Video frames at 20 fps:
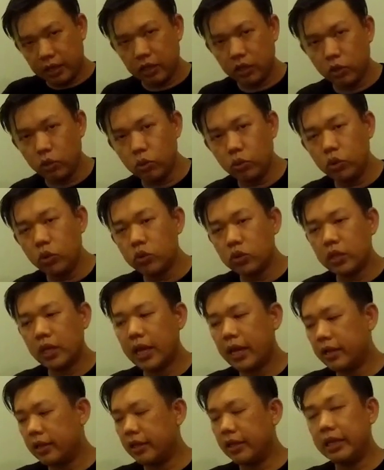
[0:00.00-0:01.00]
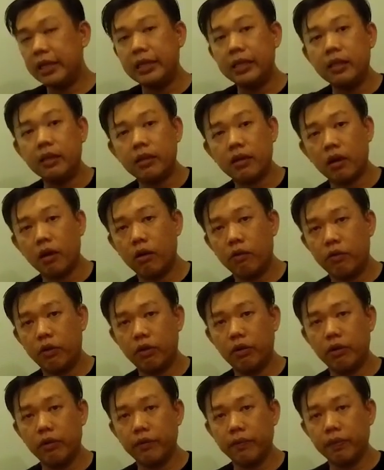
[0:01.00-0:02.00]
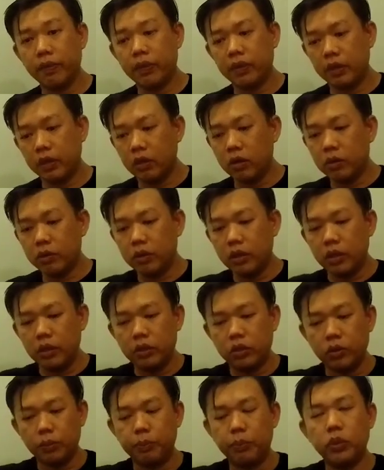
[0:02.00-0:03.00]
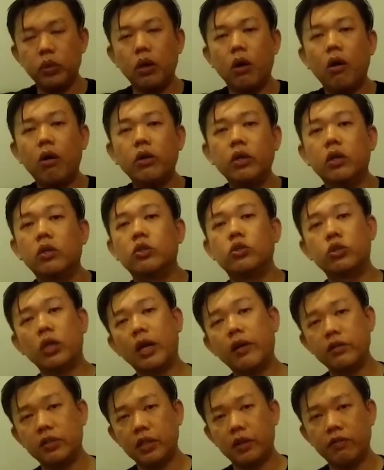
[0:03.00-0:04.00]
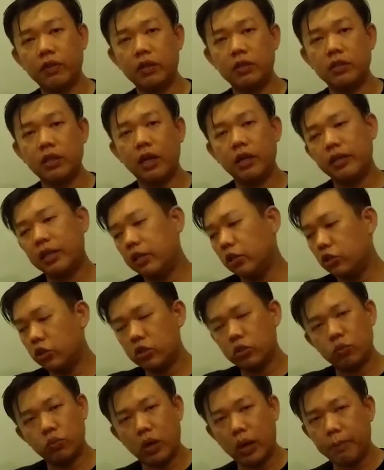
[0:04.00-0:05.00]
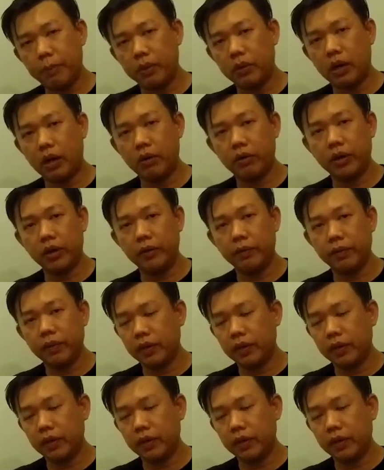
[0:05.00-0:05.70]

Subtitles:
You use it as the inner cover, you know, to put all your dry stuff inside. Then you just wrap around it.